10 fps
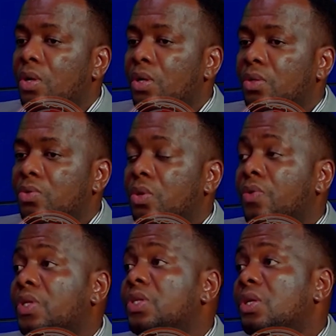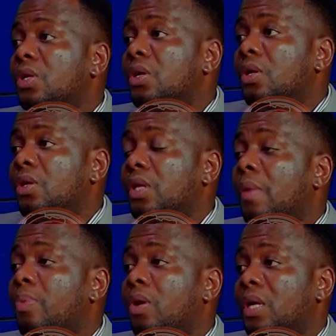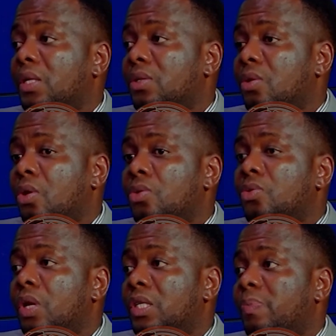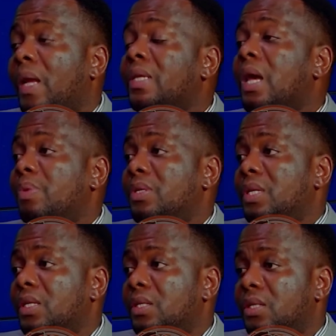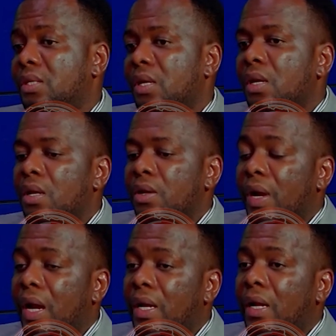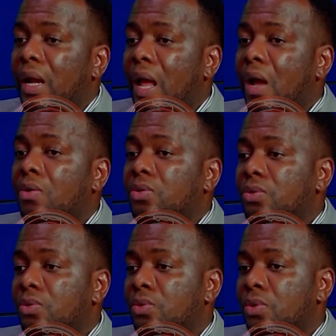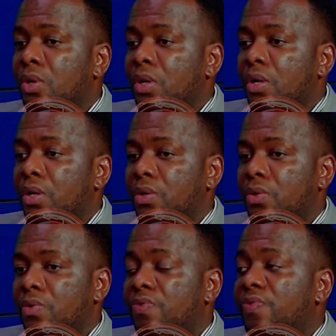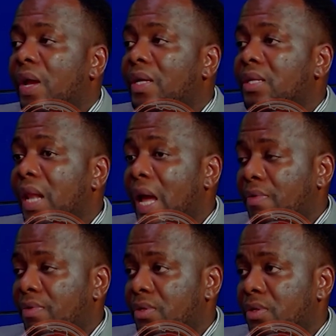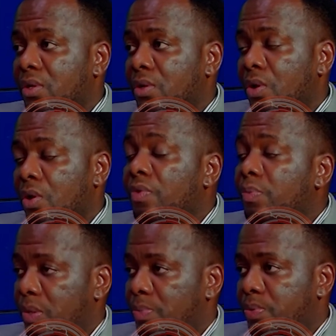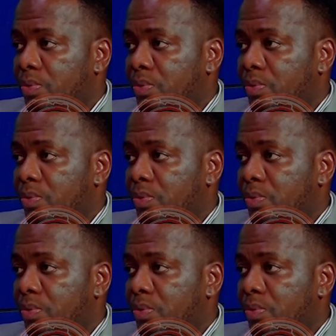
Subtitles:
to enrich their pockets or to expand their businesses, rather than how to, you know, affect lives of the people.